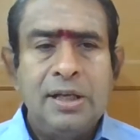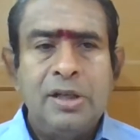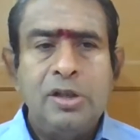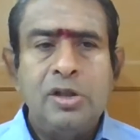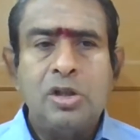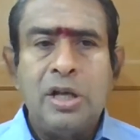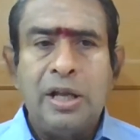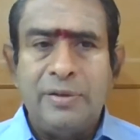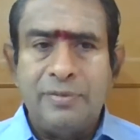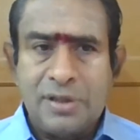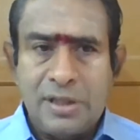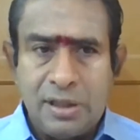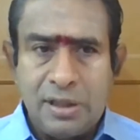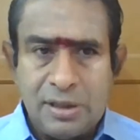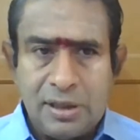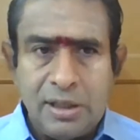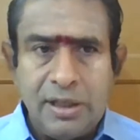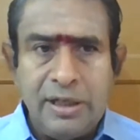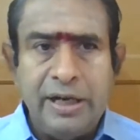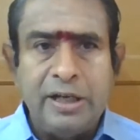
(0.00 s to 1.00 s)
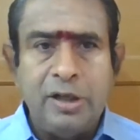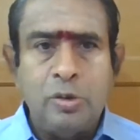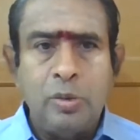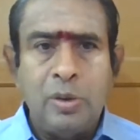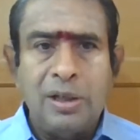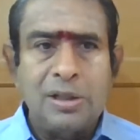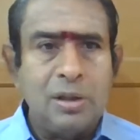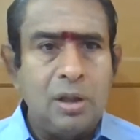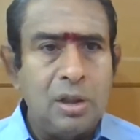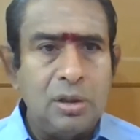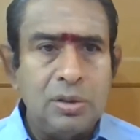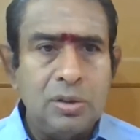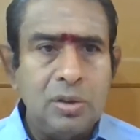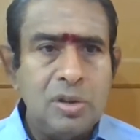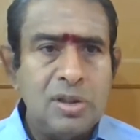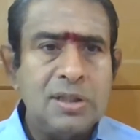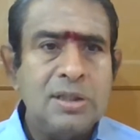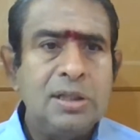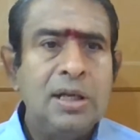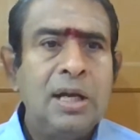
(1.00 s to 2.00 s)
you should have certain net worth, all
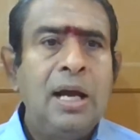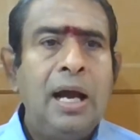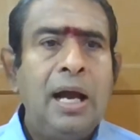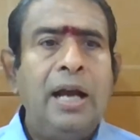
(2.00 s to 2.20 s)
those,